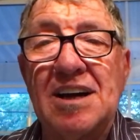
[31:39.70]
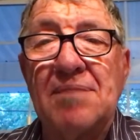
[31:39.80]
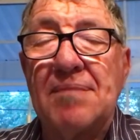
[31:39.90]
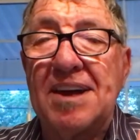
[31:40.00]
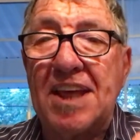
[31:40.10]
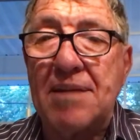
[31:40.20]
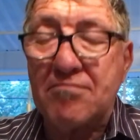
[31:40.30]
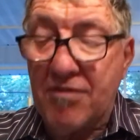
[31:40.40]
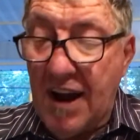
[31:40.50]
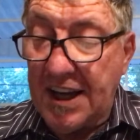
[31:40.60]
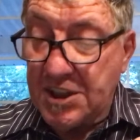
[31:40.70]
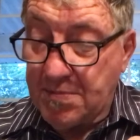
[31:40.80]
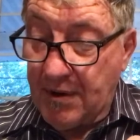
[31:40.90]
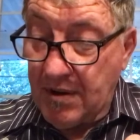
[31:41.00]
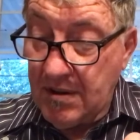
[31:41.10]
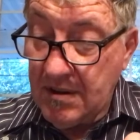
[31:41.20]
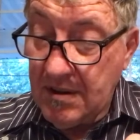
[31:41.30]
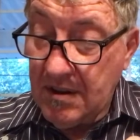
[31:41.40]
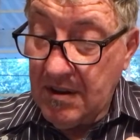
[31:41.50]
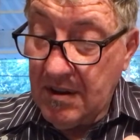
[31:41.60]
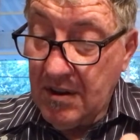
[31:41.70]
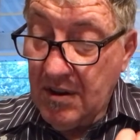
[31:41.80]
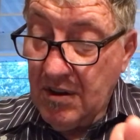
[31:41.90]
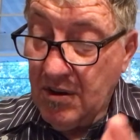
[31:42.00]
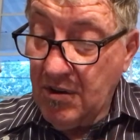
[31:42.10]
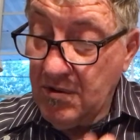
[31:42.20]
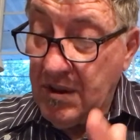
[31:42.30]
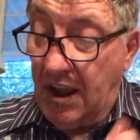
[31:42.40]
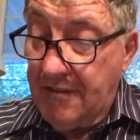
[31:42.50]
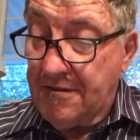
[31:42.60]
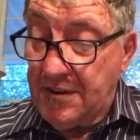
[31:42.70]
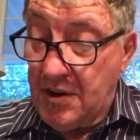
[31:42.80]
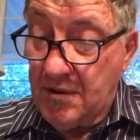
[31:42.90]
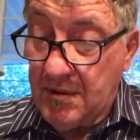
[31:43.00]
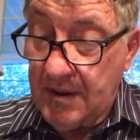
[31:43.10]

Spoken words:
May they prosper who love you.